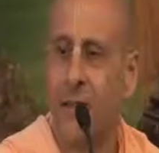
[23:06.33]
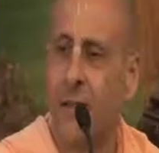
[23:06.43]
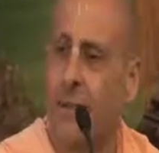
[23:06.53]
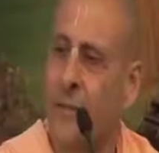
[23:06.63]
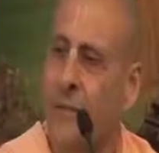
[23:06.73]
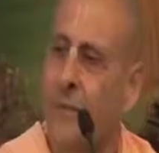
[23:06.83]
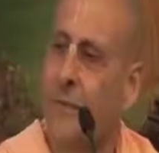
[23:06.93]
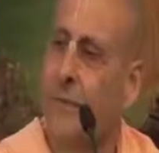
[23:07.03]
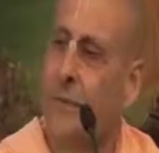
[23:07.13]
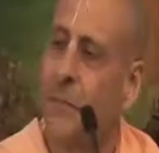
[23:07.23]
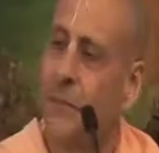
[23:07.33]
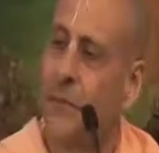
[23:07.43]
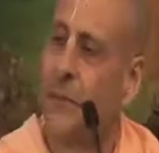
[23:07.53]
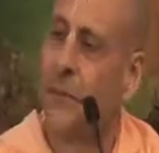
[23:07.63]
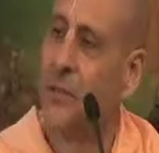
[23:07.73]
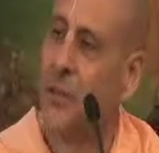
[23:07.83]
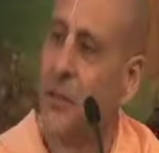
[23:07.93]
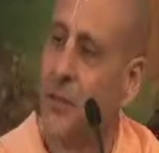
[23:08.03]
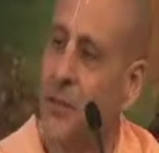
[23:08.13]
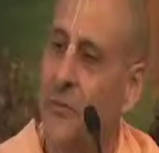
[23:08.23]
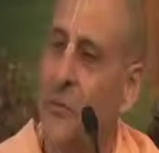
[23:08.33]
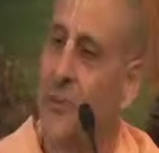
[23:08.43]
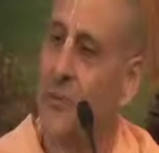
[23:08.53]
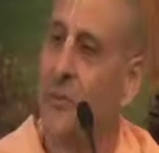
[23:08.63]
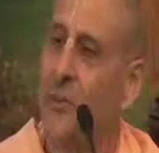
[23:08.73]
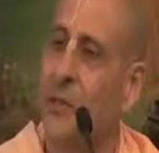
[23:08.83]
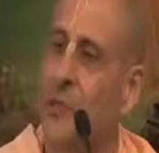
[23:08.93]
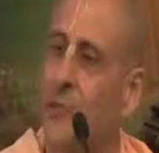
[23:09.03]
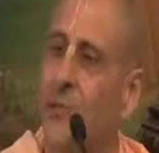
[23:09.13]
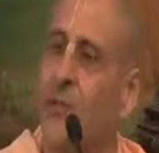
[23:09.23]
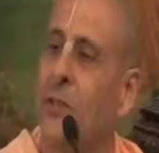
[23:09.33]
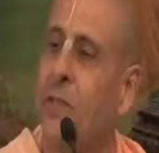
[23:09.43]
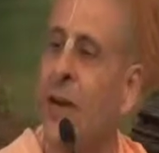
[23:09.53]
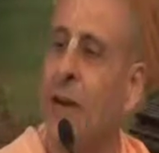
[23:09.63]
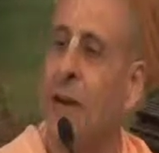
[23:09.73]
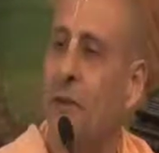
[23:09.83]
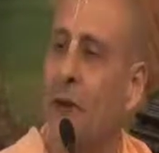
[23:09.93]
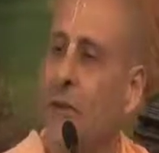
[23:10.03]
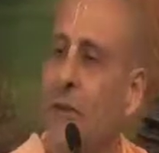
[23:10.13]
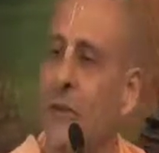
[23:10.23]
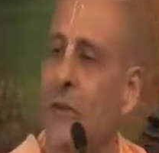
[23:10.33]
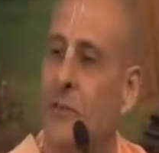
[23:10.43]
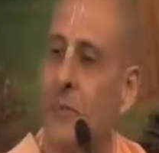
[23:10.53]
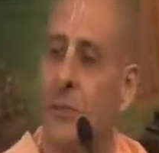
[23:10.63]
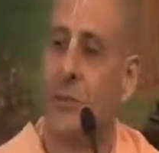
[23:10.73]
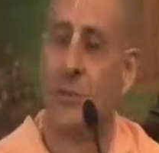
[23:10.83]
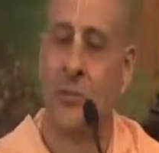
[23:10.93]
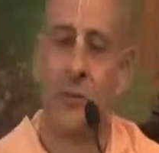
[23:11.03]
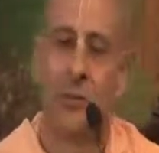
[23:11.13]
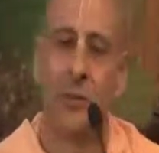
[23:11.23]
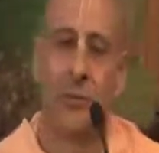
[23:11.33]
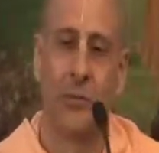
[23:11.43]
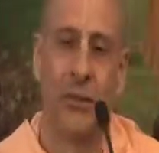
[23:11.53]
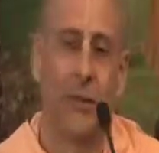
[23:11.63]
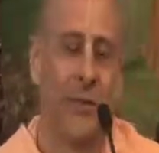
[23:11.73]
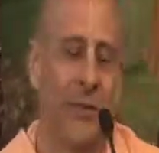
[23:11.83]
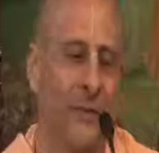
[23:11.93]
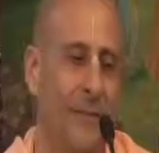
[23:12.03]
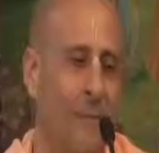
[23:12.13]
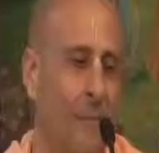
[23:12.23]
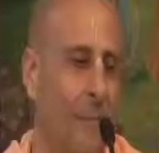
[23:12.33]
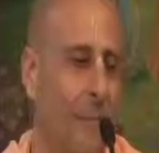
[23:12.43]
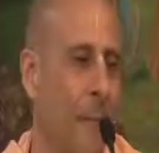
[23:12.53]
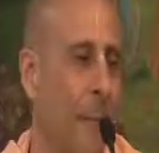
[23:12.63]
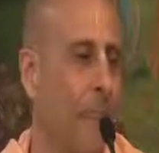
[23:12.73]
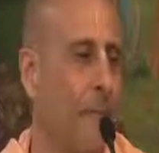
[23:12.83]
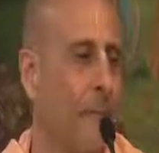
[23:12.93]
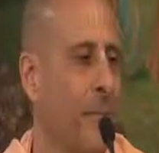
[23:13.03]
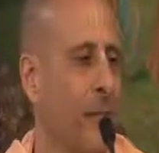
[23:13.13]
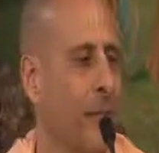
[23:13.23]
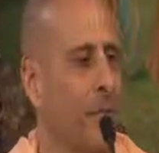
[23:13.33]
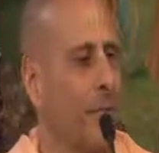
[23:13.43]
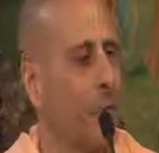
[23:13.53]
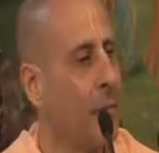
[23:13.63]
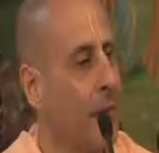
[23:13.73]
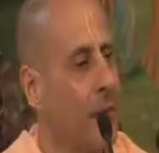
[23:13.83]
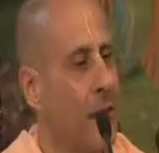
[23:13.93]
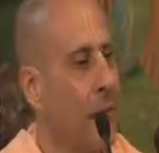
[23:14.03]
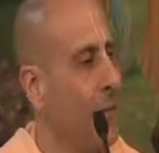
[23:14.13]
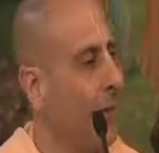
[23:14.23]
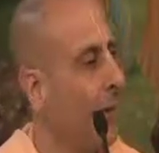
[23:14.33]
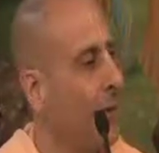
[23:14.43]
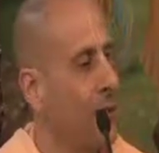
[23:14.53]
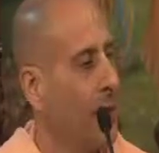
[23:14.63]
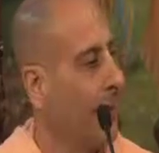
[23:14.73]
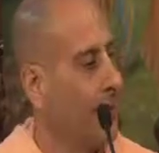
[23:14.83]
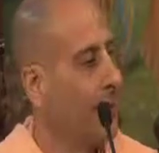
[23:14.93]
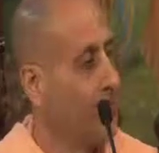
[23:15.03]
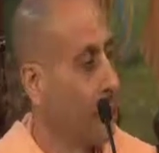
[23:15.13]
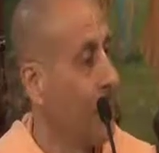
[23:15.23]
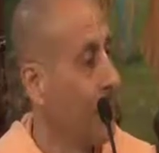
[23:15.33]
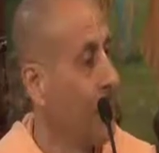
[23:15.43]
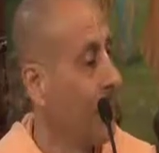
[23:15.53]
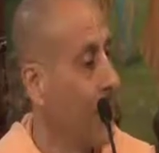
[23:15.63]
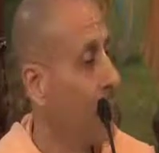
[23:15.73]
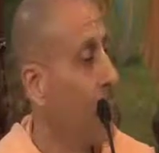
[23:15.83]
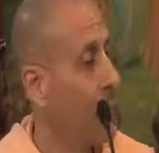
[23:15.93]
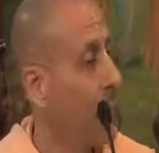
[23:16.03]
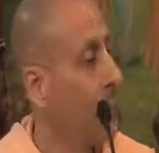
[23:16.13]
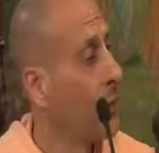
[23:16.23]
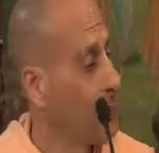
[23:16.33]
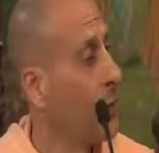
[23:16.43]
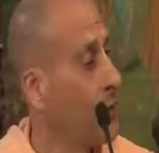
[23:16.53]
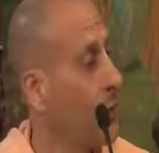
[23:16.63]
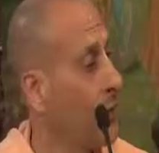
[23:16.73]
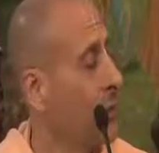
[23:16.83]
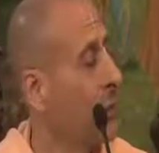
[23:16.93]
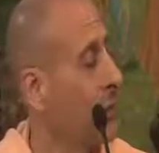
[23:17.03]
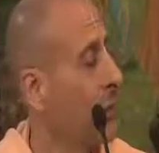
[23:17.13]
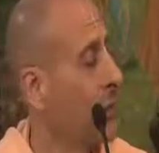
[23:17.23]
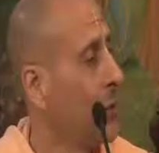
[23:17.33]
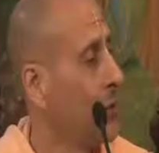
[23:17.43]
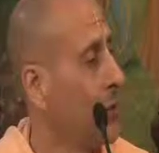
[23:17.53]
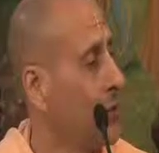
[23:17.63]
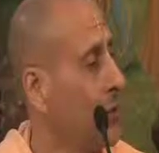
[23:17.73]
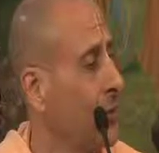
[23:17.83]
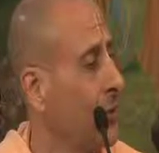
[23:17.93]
Then Bhakti Tirtha Maharaj went into a little of his background with Tamal Krishna Goswami. He said from the time he joined, or he became a devotee, Bhakti Tirtha Maharaj,